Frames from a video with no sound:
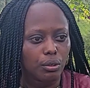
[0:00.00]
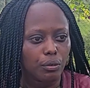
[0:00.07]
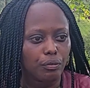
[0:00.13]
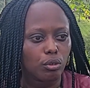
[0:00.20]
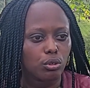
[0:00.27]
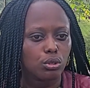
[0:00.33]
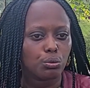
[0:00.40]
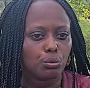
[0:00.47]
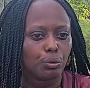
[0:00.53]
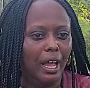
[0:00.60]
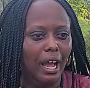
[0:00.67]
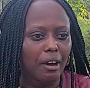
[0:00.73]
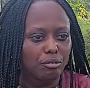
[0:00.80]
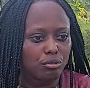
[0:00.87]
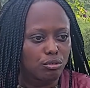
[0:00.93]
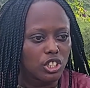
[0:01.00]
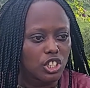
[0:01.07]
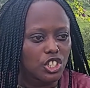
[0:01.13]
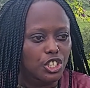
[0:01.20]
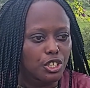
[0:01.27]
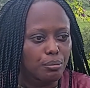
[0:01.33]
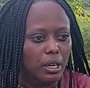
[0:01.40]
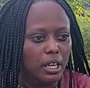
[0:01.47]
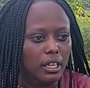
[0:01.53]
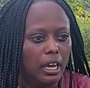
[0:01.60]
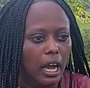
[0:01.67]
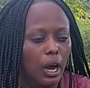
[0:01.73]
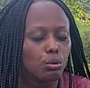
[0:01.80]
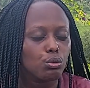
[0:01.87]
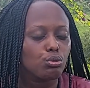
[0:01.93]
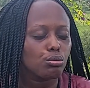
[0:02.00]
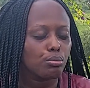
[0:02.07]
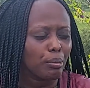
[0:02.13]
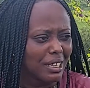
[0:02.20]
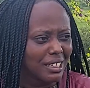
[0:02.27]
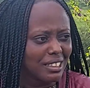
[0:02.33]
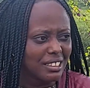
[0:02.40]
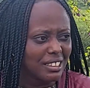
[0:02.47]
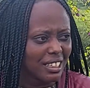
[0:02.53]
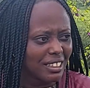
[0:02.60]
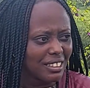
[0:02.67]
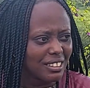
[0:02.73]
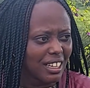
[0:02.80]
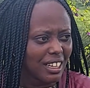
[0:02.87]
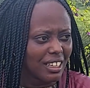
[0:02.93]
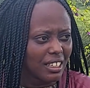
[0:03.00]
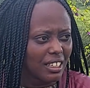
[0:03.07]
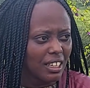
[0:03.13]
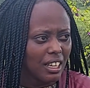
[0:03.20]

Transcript: Of course, we have to teach him like how to meditate and